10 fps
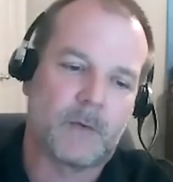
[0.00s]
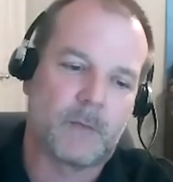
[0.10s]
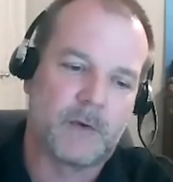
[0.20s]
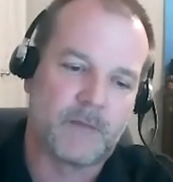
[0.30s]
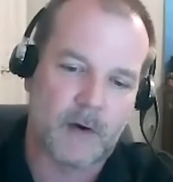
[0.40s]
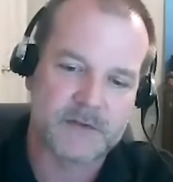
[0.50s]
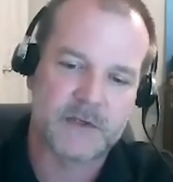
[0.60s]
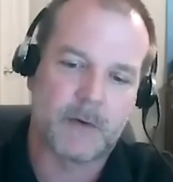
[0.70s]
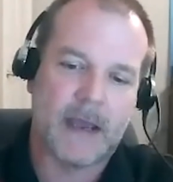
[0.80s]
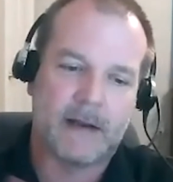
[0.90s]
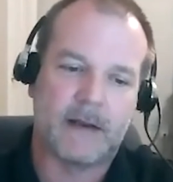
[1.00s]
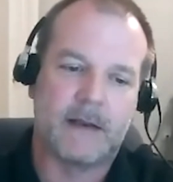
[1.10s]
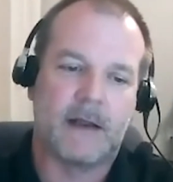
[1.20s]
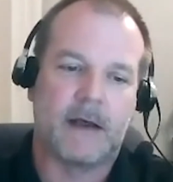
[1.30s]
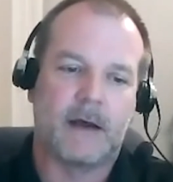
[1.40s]
We've also added
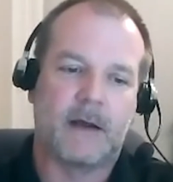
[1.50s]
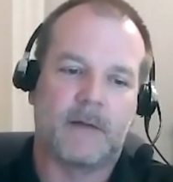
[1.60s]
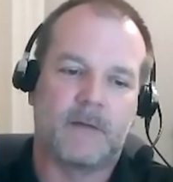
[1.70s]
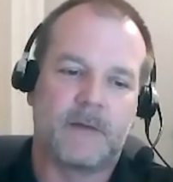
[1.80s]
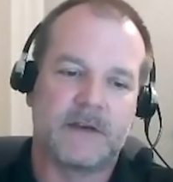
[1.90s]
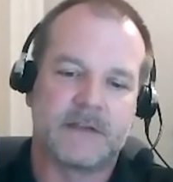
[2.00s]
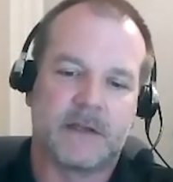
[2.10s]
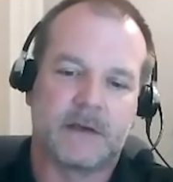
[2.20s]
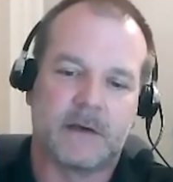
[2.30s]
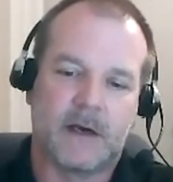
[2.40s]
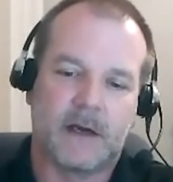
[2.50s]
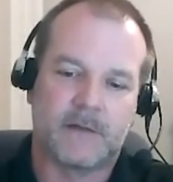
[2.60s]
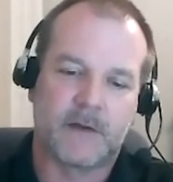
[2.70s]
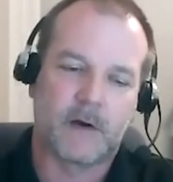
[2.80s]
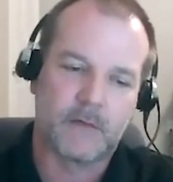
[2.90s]
things in like
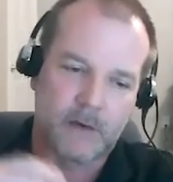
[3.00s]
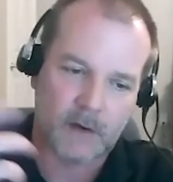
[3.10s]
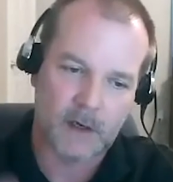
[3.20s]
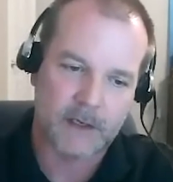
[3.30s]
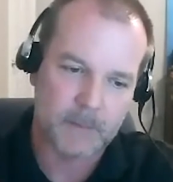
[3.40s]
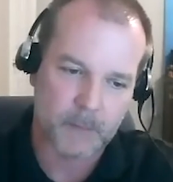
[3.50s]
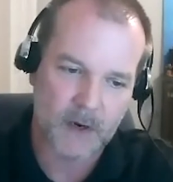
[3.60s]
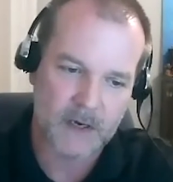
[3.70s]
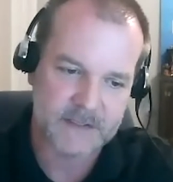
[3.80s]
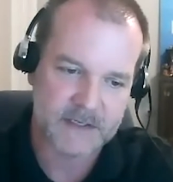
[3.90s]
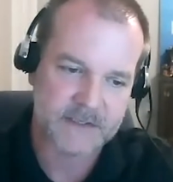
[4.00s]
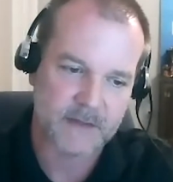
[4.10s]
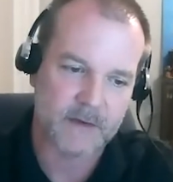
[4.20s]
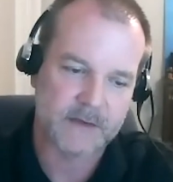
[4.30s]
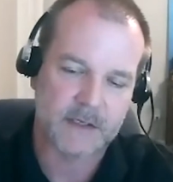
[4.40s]
their login process
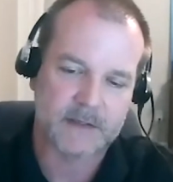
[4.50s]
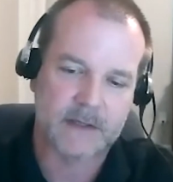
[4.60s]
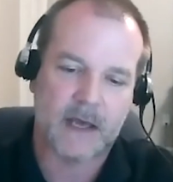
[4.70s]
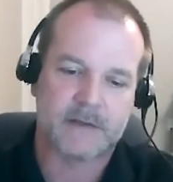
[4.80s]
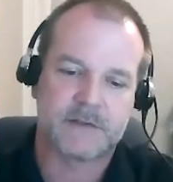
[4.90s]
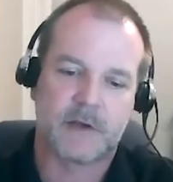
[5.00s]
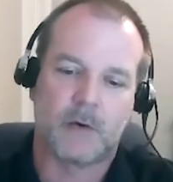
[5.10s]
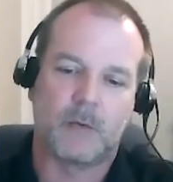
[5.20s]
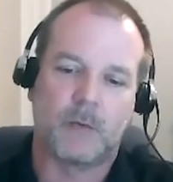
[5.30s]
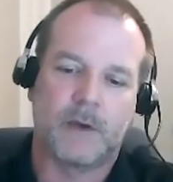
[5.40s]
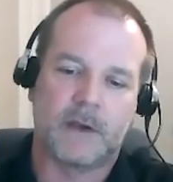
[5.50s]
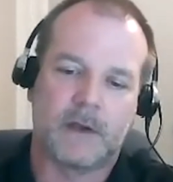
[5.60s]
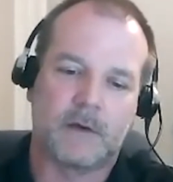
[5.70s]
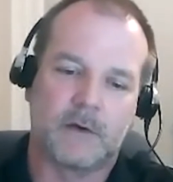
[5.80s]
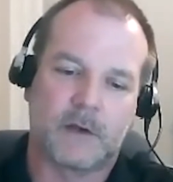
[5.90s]
and things like that. So we
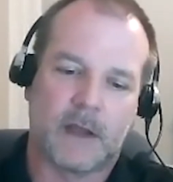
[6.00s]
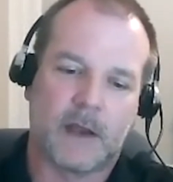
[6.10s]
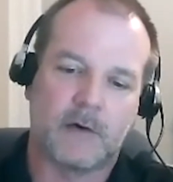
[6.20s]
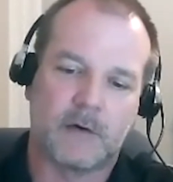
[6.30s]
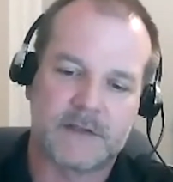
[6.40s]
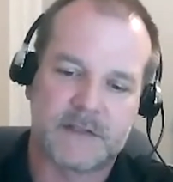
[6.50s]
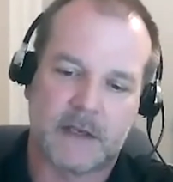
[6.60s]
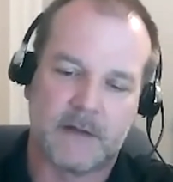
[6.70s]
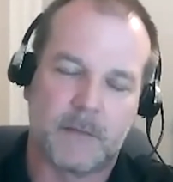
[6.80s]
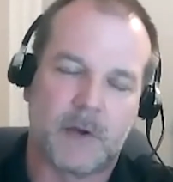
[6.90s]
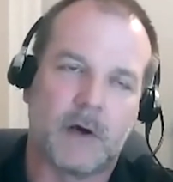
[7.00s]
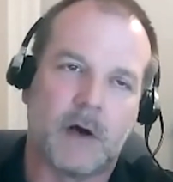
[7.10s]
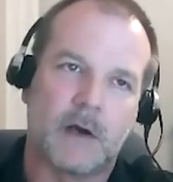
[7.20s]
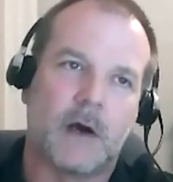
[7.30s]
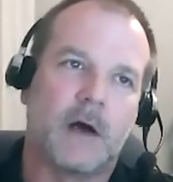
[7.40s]
can look at how long it's taken them to
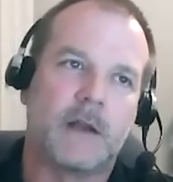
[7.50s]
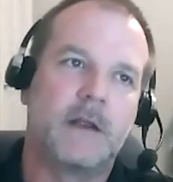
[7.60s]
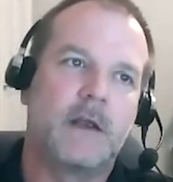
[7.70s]
log on,